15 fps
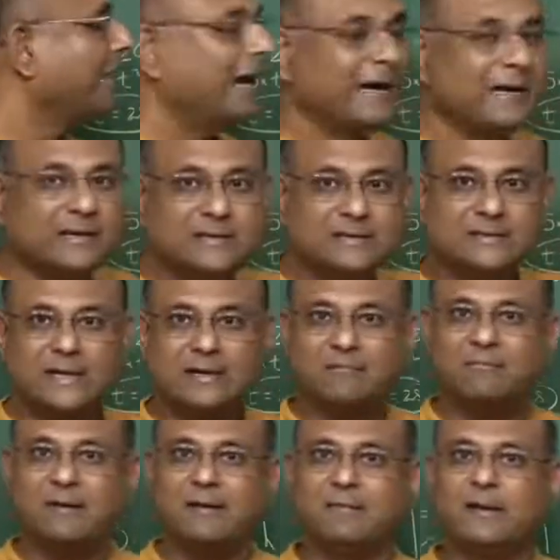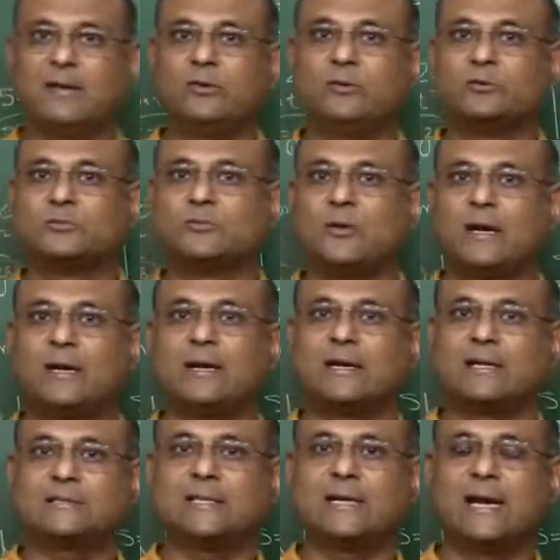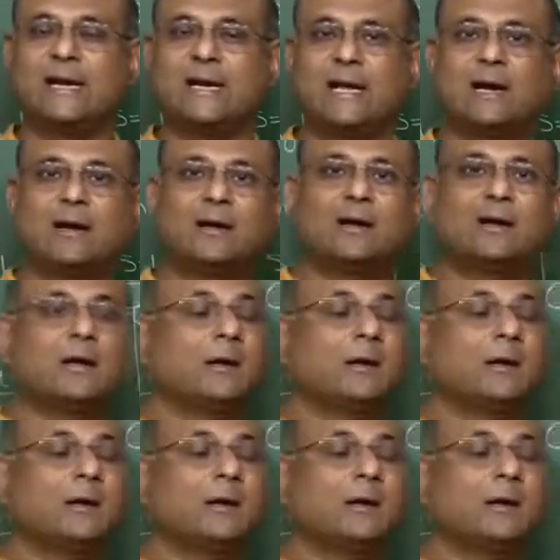and this is a very, very useful and interesting idea,